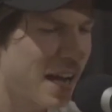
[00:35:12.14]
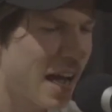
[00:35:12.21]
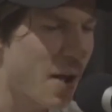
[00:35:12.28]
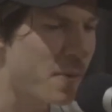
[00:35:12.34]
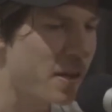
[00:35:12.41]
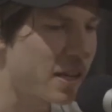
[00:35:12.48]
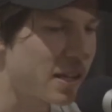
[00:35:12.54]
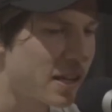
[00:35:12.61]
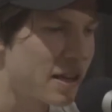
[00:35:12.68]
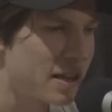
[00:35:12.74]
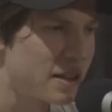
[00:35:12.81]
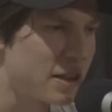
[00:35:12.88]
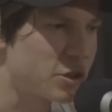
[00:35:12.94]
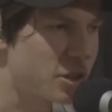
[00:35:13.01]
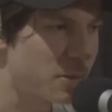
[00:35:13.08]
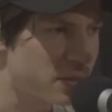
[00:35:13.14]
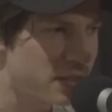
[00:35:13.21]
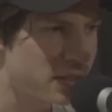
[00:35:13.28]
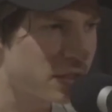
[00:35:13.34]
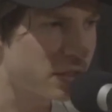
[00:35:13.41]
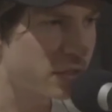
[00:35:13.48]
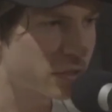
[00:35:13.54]
I mean, there's some
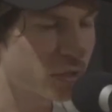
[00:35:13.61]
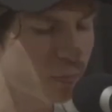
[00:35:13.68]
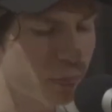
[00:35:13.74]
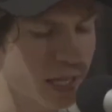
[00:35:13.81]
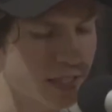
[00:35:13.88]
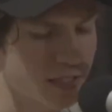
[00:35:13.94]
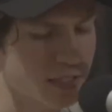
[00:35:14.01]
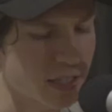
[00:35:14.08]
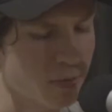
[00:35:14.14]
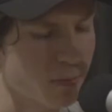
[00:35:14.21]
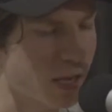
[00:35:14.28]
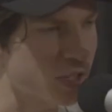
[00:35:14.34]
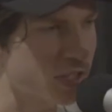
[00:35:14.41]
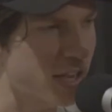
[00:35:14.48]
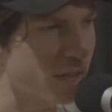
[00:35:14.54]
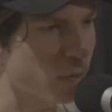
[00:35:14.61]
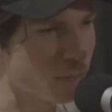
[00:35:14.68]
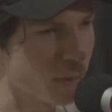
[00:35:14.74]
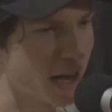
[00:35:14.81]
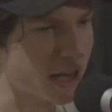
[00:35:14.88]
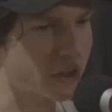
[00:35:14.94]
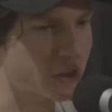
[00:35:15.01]
places that you might just have a
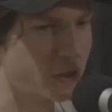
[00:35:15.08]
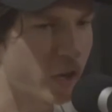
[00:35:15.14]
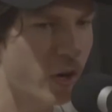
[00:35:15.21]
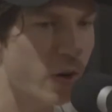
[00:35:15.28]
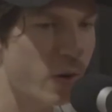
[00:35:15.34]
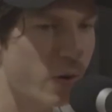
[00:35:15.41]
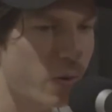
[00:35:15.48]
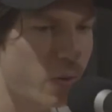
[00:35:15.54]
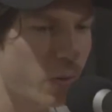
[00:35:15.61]
bad show,